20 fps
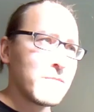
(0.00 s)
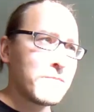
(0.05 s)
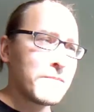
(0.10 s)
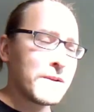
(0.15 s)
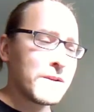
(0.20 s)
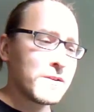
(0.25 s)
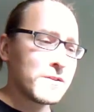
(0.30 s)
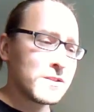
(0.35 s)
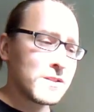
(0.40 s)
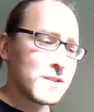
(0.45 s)

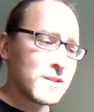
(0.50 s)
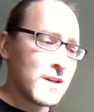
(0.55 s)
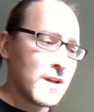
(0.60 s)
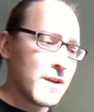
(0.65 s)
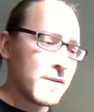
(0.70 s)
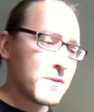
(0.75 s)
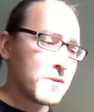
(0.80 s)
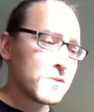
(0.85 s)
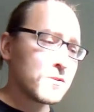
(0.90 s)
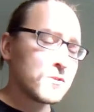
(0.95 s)
because I'm
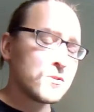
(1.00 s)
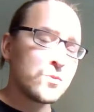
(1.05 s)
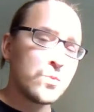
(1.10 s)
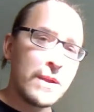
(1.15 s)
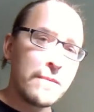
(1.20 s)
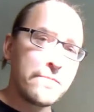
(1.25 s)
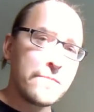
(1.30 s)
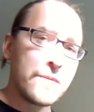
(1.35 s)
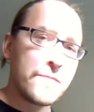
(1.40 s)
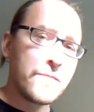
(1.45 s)
going to
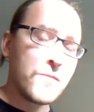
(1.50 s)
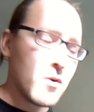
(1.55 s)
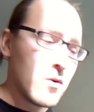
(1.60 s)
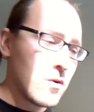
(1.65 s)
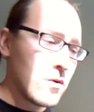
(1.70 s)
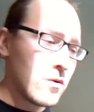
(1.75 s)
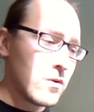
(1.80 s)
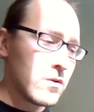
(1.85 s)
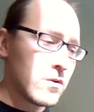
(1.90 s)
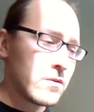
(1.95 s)
sweep them
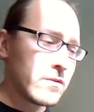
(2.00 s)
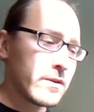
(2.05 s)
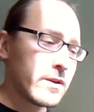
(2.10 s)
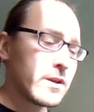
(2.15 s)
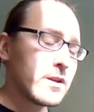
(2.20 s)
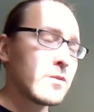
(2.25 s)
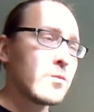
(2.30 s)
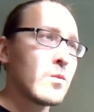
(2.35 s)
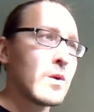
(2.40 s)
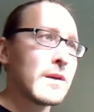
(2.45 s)
all
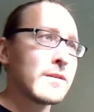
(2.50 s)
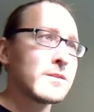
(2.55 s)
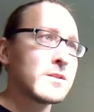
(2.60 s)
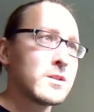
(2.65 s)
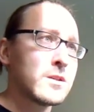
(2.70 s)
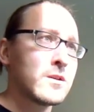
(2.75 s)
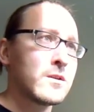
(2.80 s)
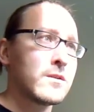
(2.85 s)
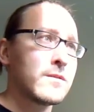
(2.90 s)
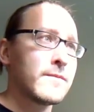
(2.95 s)
in one
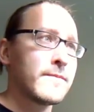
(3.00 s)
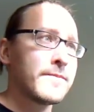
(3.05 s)
turn.